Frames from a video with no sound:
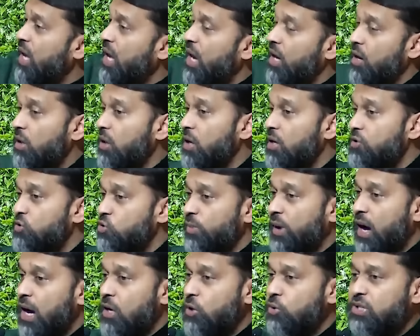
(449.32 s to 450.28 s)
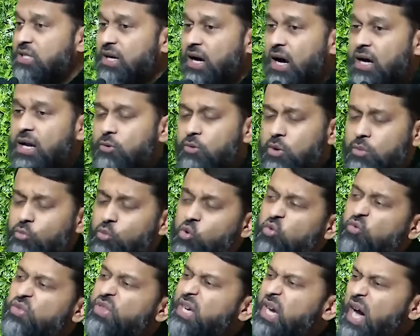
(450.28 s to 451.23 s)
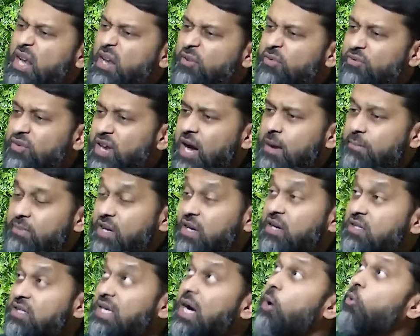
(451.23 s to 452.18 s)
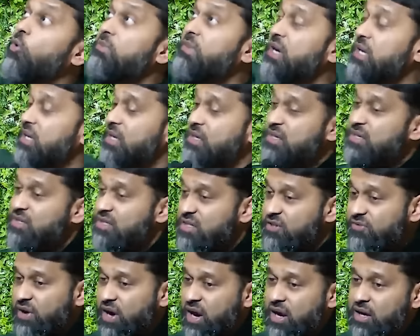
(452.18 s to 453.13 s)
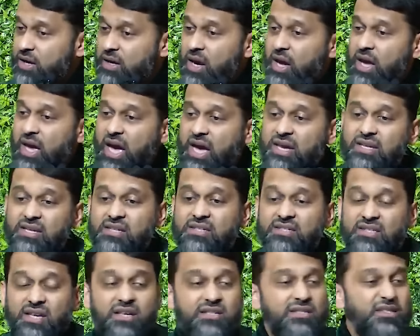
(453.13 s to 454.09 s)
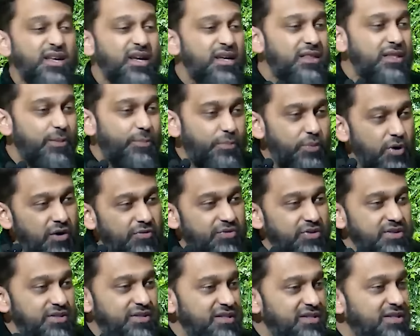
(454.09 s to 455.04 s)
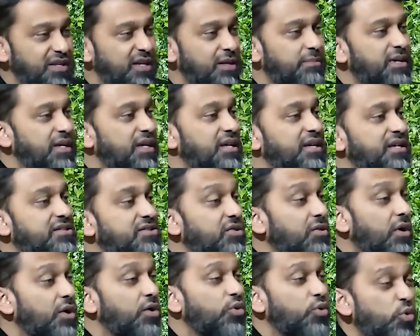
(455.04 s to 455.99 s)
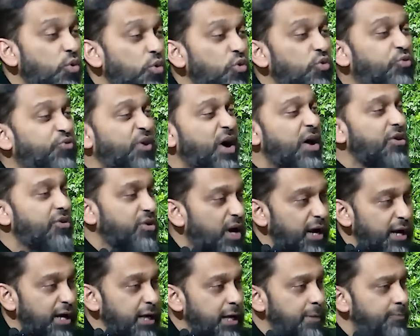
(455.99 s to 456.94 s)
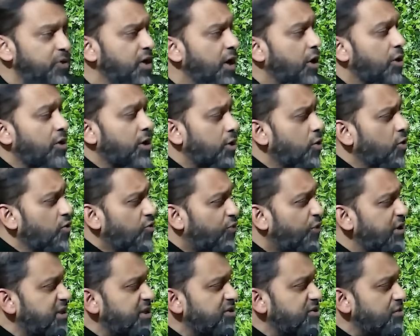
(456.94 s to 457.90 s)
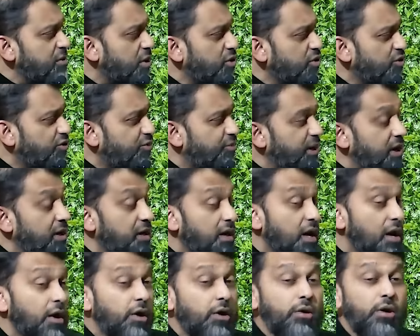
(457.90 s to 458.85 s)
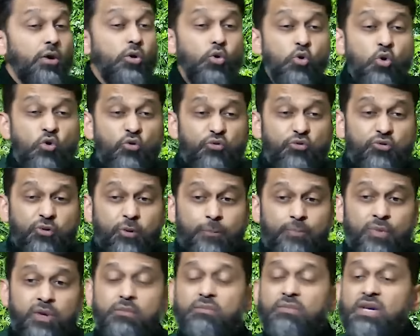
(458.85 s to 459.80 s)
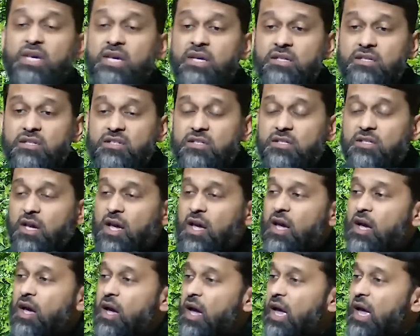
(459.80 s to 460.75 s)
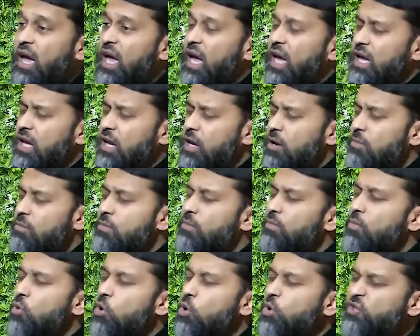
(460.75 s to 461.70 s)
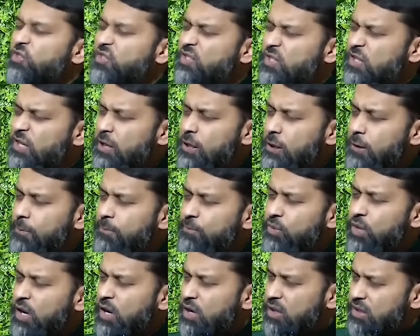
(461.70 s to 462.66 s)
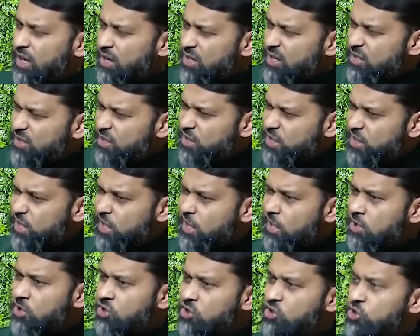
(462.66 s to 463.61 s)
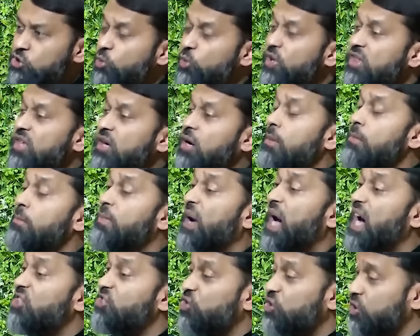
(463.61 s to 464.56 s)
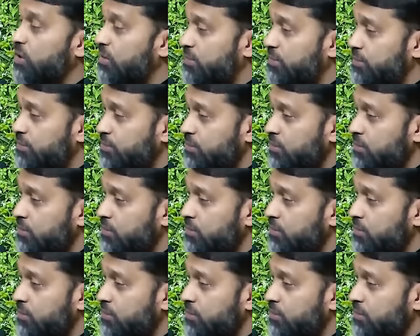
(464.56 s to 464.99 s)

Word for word: And Allah subhanahu wa ta'ala removed the alif lam because that would mean it is divine. And he says the Prophet is Ra'uf and Rahim. Ra'uf, what does Ra'uf mean? Ra'uf means a mercy that is tinged with compassion,